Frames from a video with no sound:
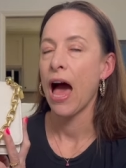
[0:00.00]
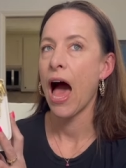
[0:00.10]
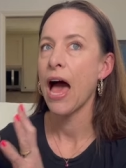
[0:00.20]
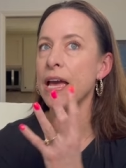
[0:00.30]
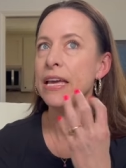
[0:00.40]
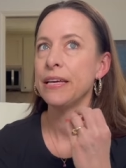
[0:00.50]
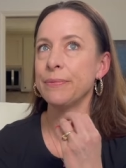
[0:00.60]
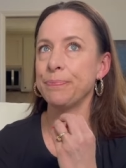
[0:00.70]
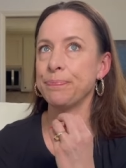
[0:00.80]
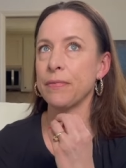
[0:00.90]
I,
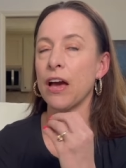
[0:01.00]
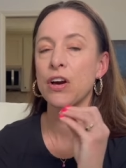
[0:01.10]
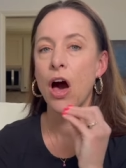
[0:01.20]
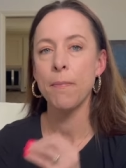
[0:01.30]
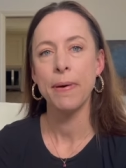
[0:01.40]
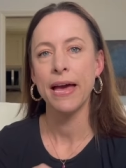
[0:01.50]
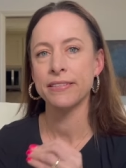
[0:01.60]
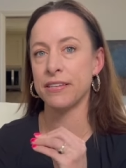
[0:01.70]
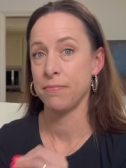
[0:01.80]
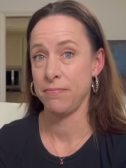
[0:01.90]

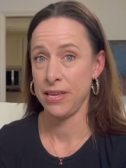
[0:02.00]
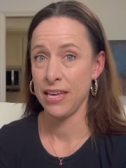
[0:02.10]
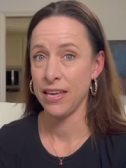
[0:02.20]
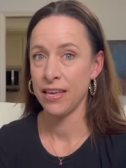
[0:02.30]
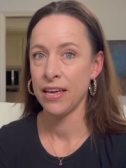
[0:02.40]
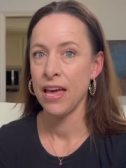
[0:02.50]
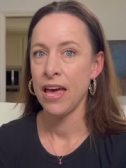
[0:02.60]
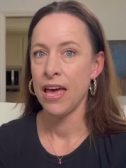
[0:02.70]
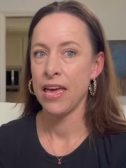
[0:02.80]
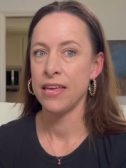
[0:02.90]
compact to me
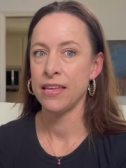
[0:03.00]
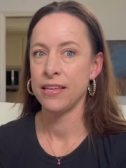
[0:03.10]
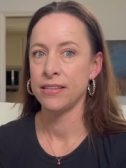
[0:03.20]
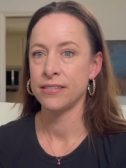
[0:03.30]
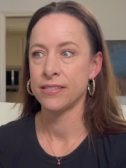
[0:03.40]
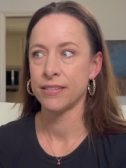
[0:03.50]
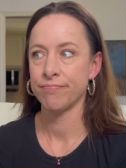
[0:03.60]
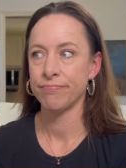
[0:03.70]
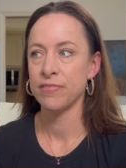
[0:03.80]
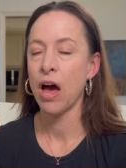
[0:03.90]
is
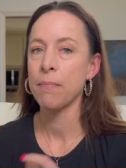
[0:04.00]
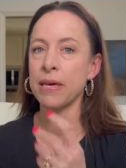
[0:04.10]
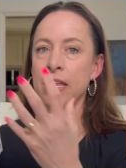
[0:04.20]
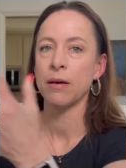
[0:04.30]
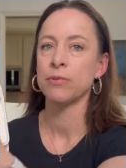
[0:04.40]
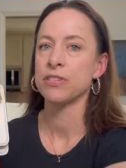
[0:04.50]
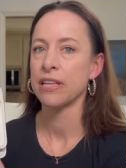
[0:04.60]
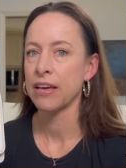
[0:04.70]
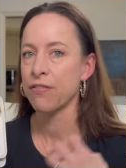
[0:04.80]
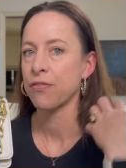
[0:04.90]
not being able to
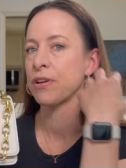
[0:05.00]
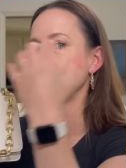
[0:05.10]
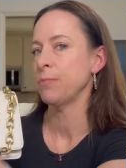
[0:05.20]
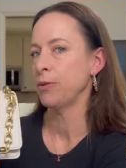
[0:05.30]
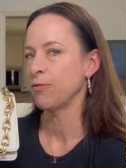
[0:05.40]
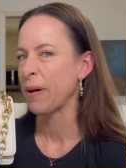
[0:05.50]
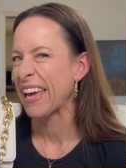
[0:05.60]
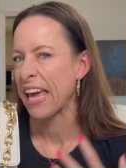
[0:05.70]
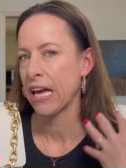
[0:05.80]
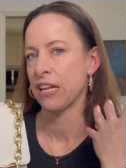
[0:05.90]
like freely move my
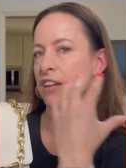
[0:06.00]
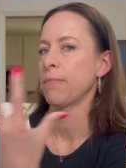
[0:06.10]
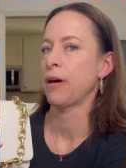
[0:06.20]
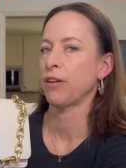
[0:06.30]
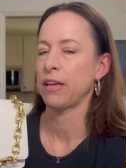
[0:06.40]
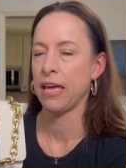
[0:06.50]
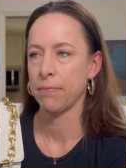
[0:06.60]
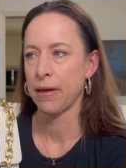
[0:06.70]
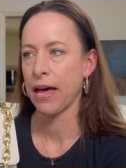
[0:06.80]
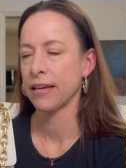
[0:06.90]
hand about a
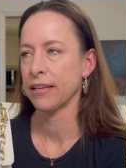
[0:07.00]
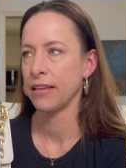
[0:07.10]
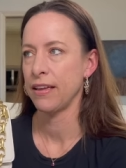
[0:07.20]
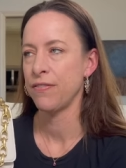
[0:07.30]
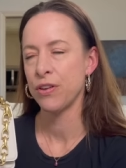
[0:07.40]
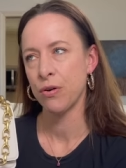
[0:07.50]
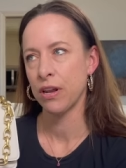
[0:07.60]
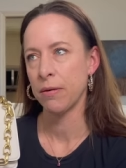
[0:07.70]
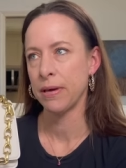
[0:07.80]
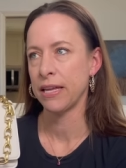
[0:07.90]
handbag, if you know what
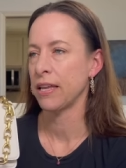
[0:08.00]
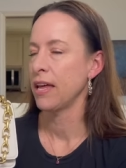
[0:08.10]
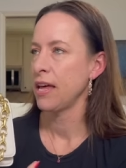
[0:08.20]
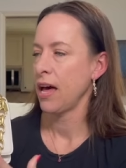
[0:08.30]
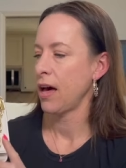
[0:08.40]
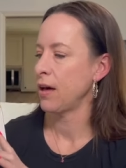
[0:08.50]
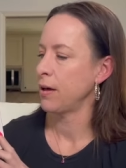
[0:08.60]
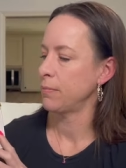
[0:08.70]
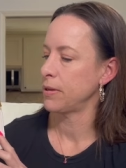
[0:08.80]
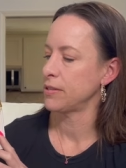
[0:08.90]
I mean.
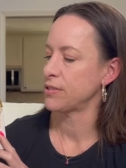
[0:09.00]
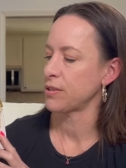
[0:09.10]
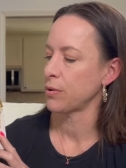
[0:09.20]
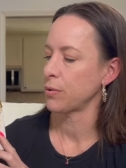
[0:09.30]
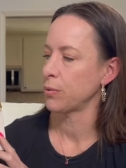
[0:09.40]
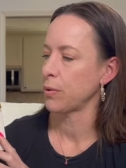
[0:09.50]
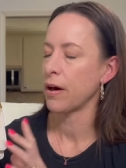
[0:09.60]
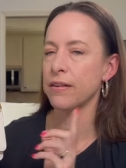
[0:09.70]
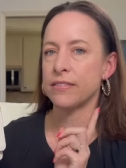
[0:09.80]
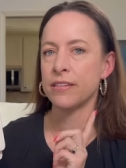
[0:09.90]
Um, so
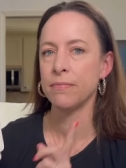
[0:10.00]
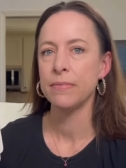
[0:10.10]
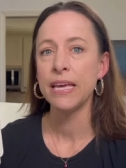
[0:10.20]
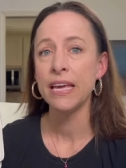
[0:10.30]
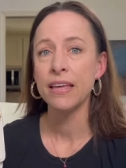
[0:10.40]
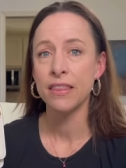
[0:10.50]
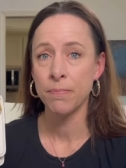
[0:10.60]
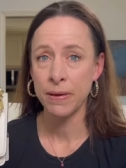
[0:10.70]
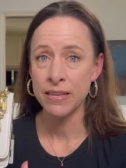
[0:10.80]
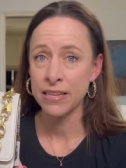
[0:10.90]
to me, the
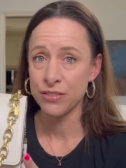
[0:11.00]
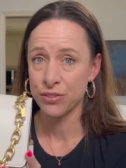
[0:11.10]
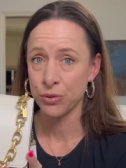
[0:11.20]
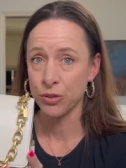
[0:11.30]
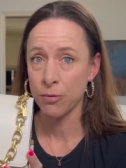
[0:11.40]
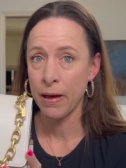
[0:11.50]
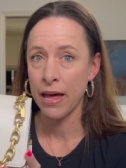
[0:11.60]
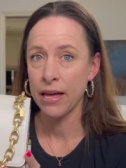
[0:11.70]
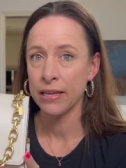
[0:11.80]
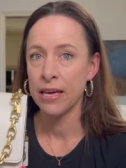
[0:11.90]
bandit shoulder
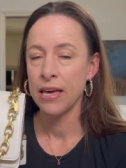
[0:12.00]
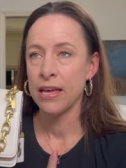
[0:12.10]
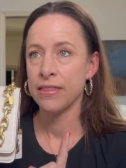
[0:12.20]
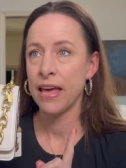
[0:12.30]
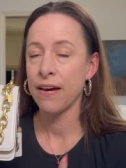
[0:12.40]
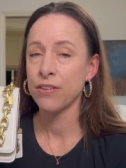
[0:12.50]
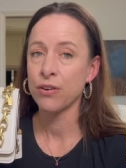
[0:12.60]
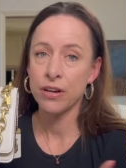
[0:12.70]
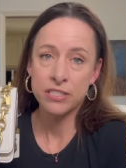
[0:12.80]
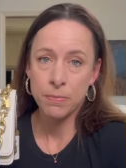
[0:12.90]
bag they have the
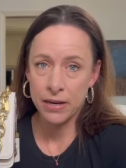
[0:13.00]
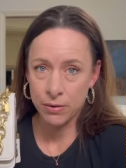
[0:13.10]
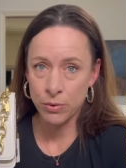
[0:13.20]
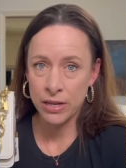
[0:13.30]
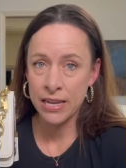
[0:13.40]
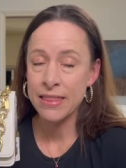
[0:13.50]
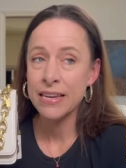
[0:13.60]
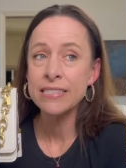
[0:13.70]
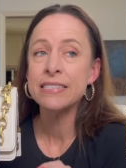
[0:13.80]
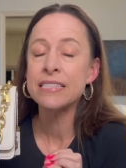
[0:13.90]
crossbody one that
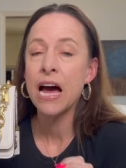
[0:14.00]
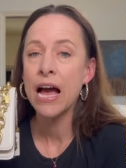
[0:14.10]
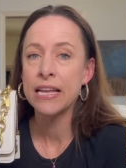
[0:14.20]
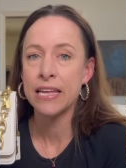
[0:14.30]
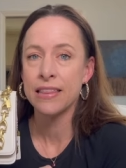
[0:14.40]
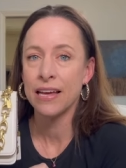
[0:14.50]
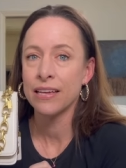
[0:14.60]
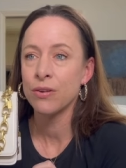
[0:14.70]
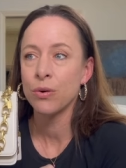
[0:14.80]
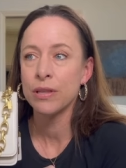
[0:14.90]
is tiny. That
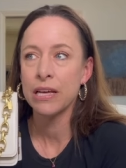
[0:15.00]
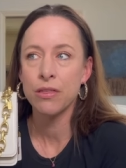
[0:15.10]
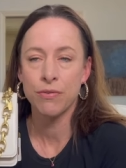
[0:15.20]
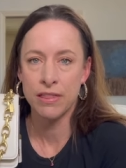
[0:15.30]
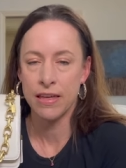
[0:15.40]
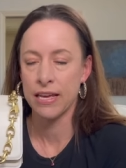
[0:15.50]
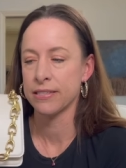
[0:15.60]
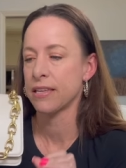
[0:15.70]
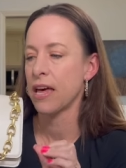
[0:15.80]
can hold like three things.